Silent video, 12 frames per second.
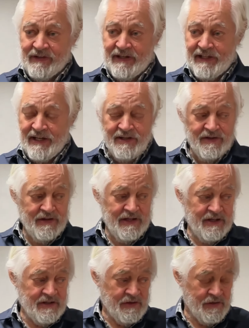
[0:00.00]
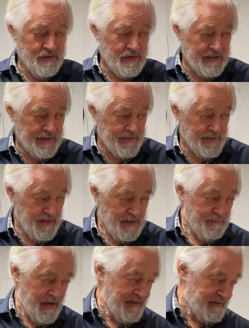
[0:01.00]
and then you need to
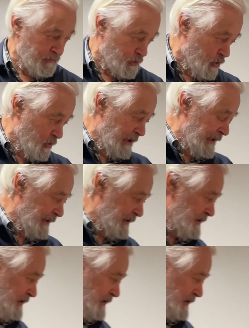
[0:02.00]
buy some tooling